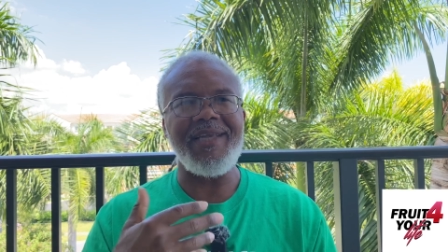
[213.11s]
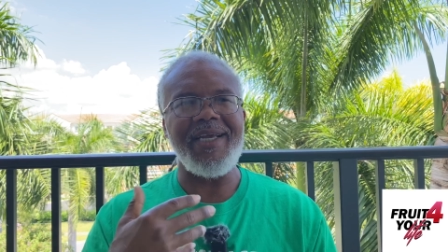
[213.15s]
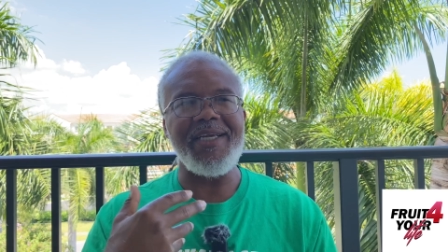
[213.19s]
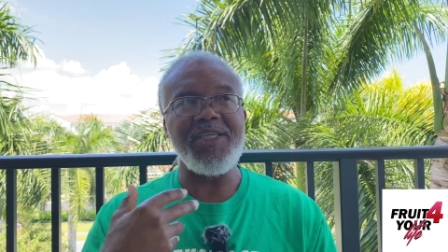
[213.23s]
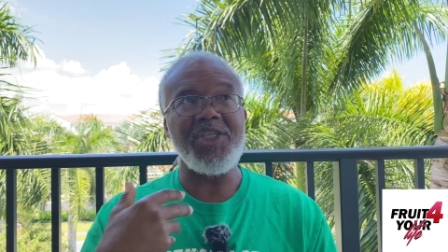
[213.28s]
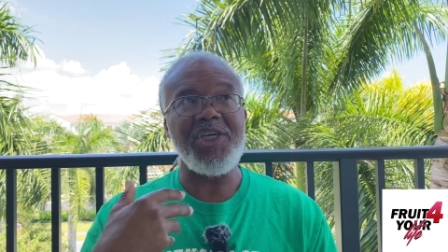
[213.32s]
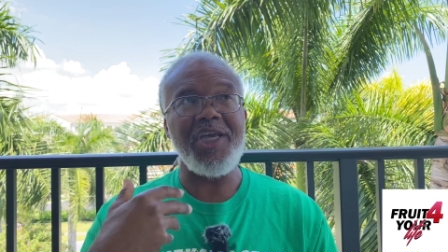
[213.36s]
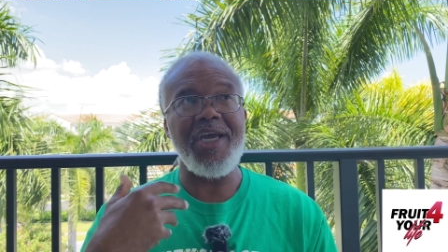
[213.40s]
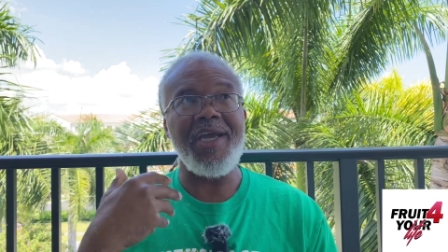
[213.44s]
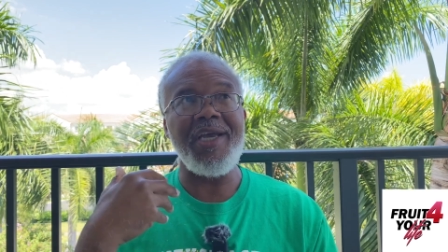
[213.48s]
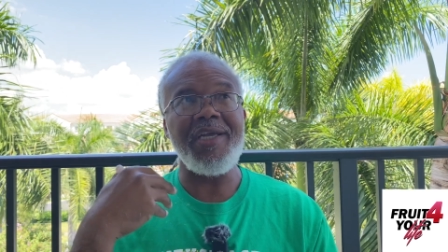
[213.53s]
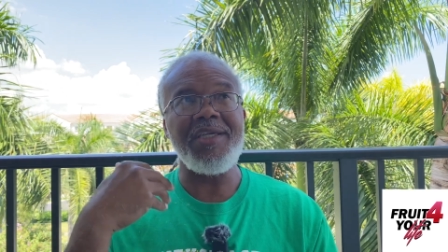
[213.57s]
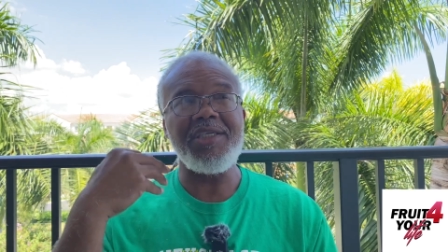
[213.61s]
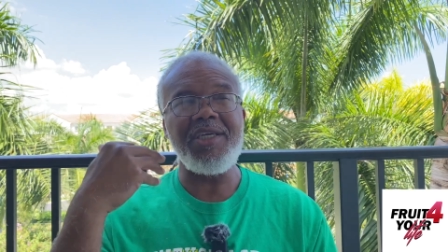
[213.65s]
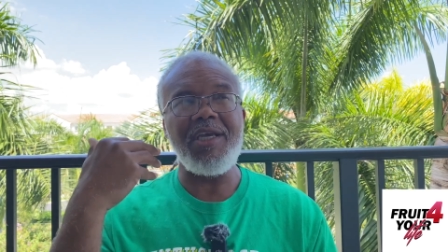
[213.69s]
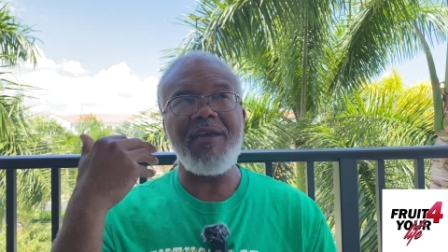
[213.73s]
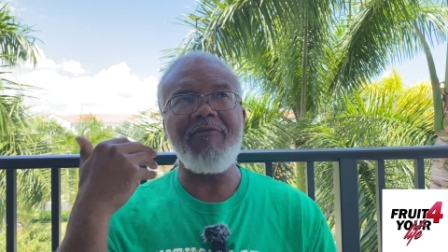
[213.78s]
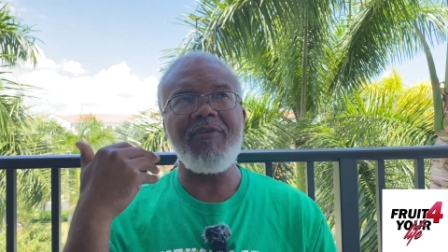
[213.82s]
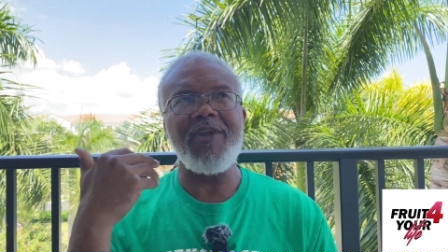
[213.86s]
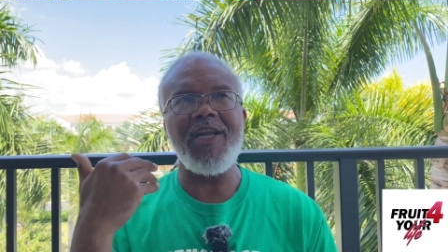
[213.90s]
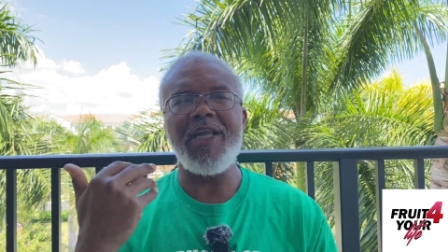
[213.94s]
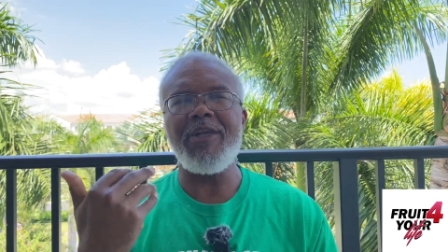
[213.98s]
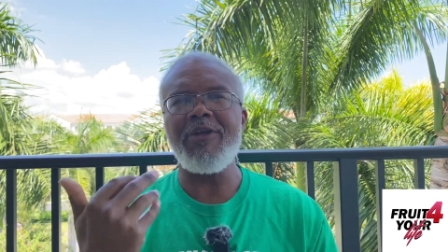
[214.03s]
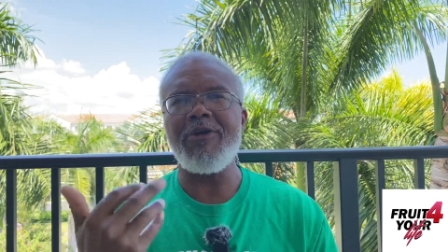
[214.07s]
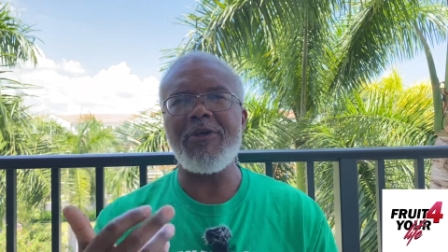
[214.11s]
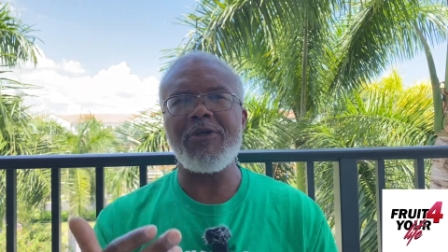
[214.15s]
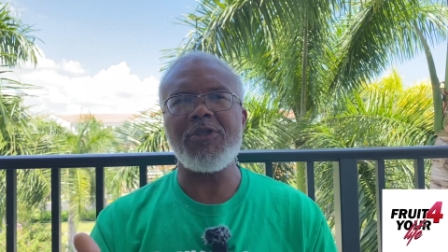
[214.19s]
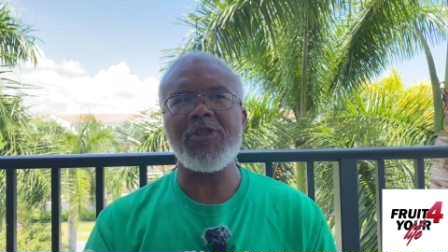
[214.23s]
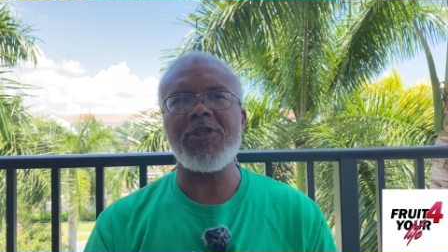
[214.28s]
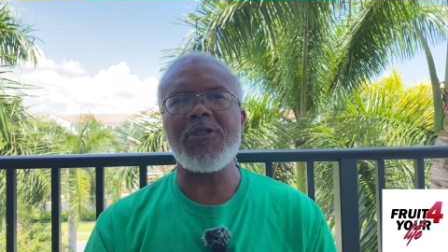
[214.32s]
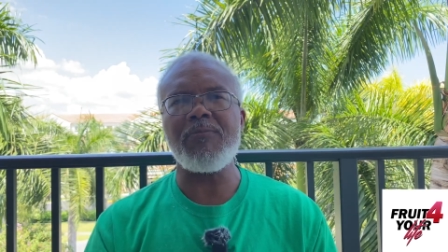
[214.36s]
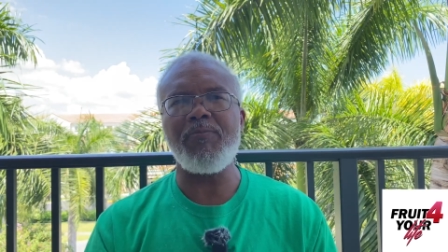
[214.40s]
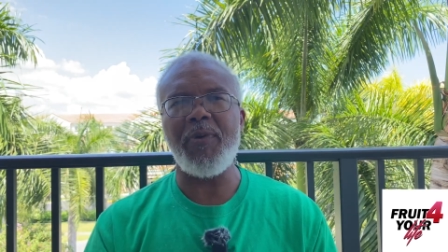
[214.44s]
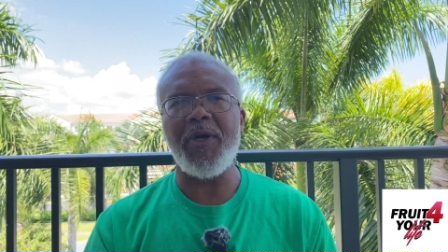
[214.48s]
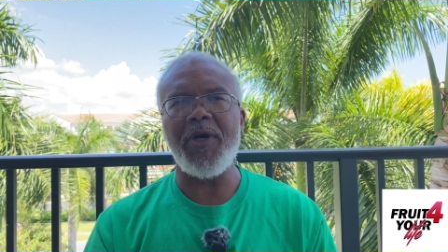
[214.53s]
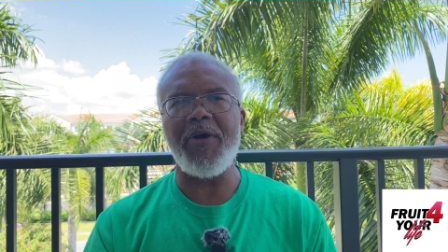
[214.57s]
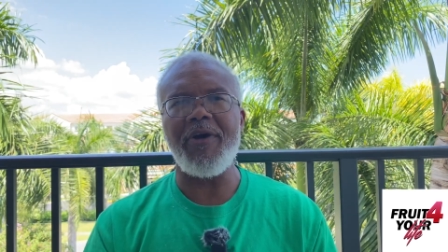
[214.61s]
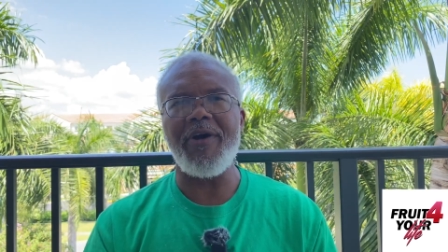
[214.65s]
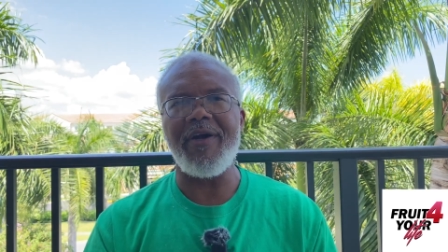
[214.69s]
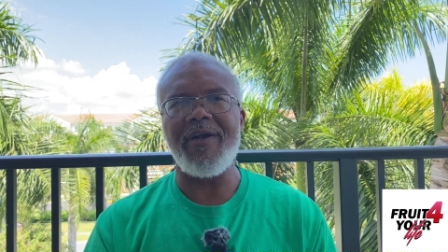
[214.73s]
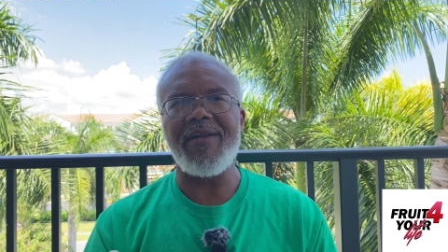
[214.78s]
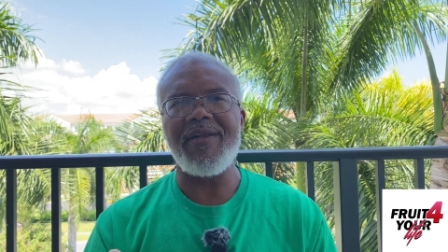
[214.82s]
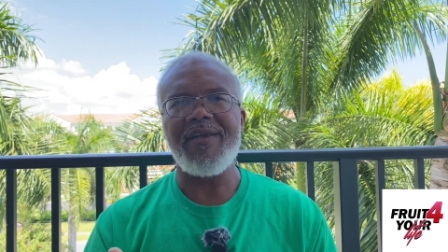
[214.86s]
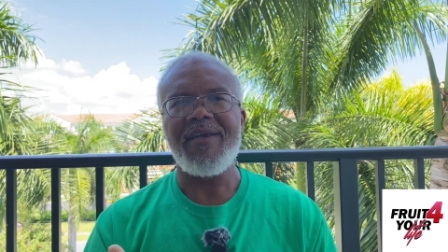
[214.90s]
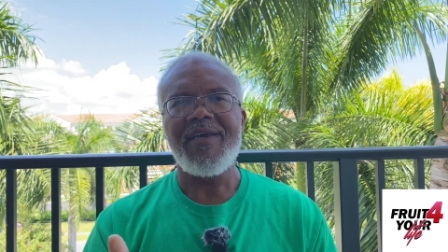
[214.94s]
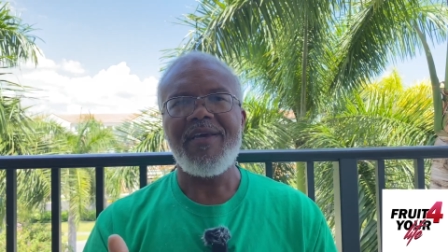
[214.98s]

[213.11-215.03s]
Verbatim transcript: They change even in your spirit,